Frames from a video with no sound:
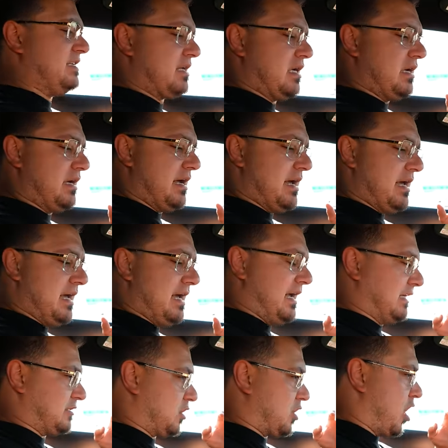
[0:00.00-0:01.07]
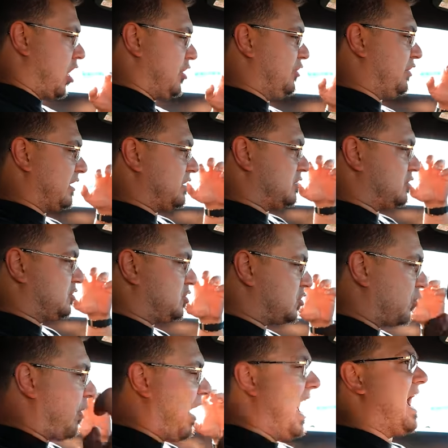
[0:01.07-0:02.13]
is a car you could just
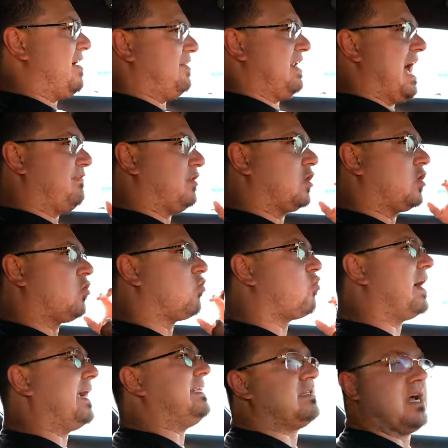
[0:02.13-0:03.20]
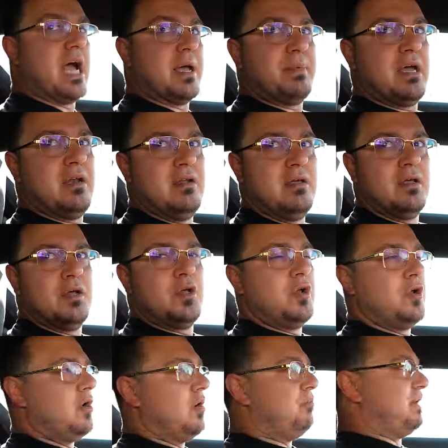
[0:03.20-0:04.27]
drive and have a great time in,
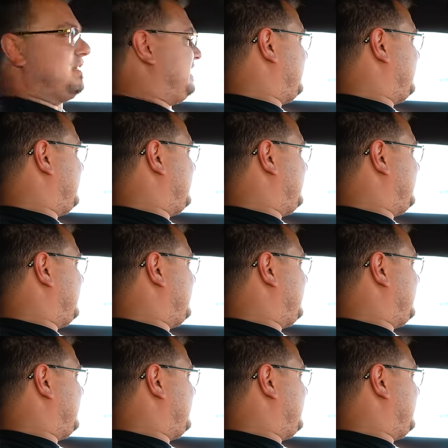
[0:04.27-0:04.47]
but